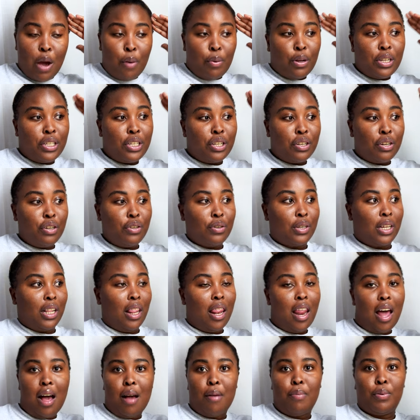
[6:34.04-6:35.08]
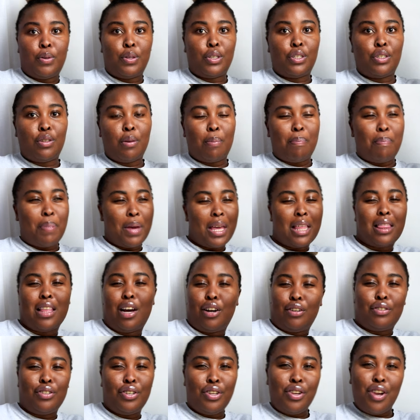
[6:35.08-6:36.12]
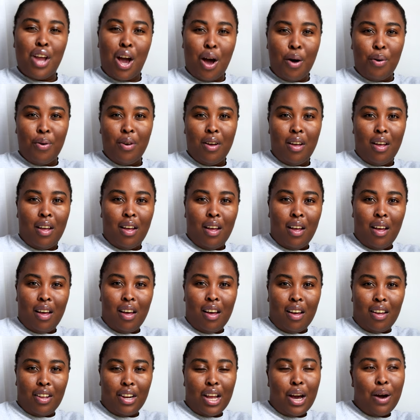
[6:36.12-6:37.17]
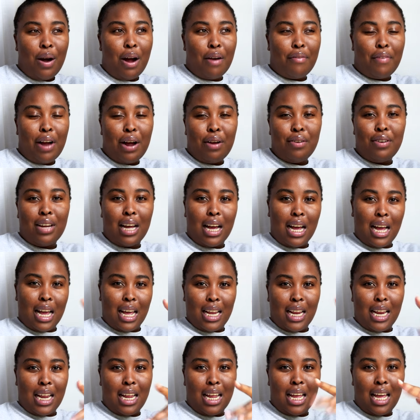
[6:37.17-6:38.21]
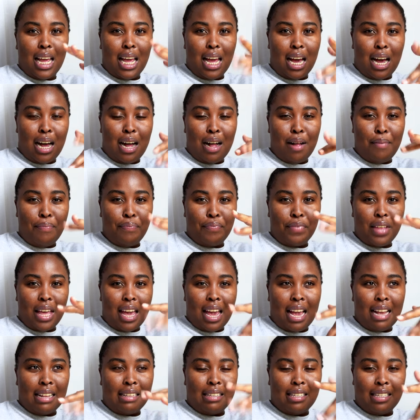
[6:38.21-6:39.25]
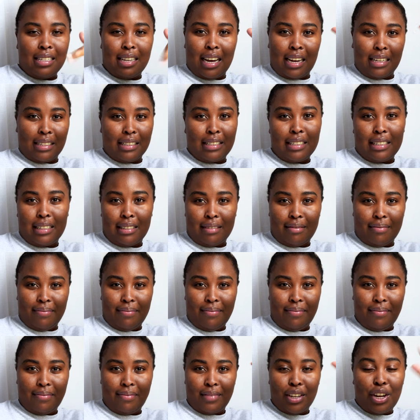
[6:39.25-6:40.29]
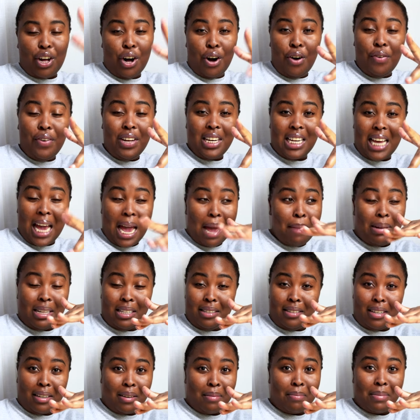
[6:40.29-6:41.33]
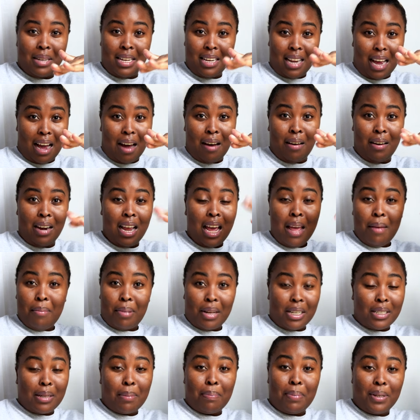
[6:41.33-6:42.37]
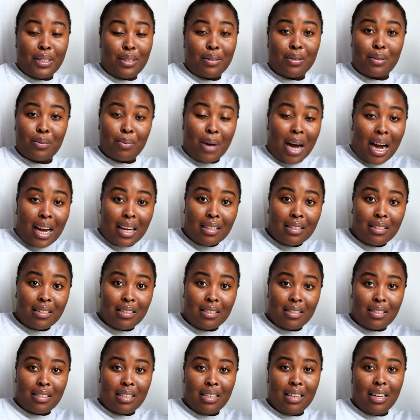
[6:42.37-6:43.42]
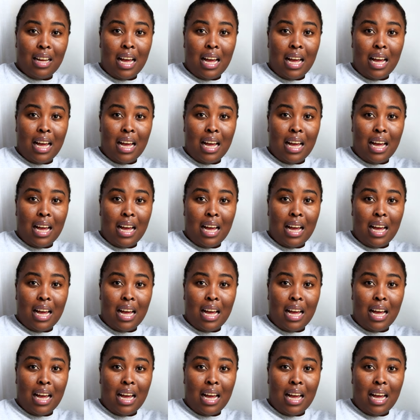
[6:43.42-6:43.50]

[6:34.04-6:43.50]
We used to go to clubs. We used to be the, you know, you know, around um, 18, 19. COVID came and settled me down because the bitch was wild.